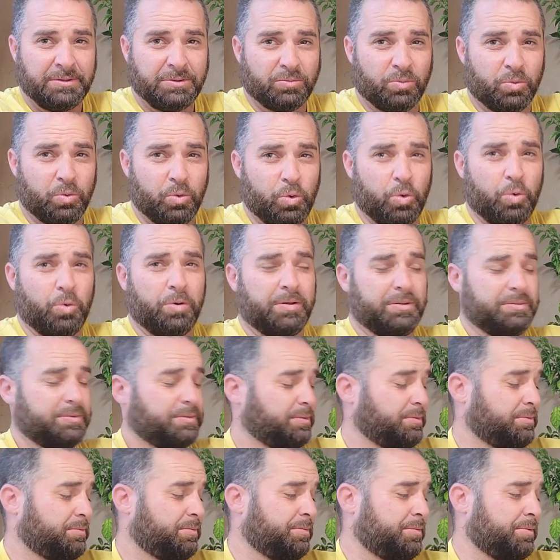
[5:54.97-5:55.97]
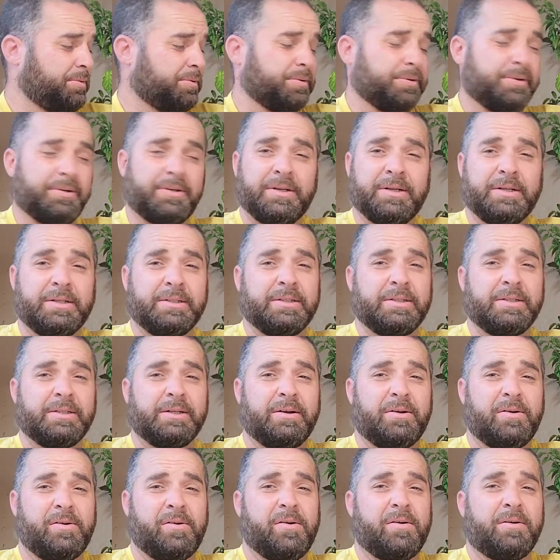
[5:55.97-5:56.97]
Ooh.
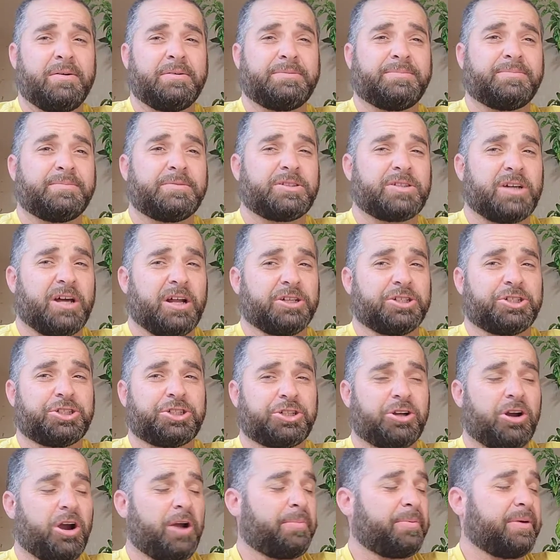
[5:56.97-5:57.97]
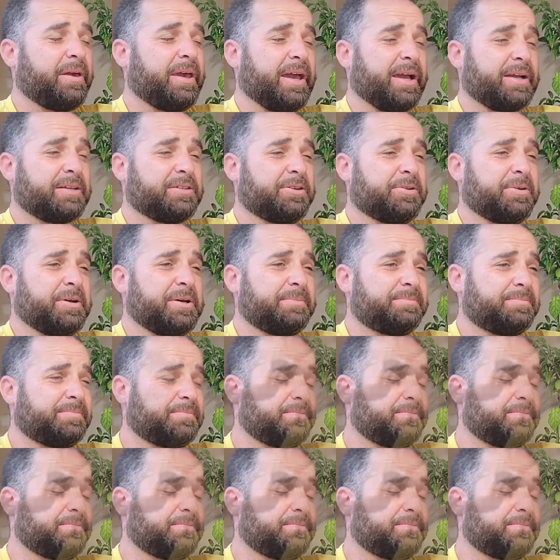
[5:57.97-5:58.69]
It's got a sharp kick to it.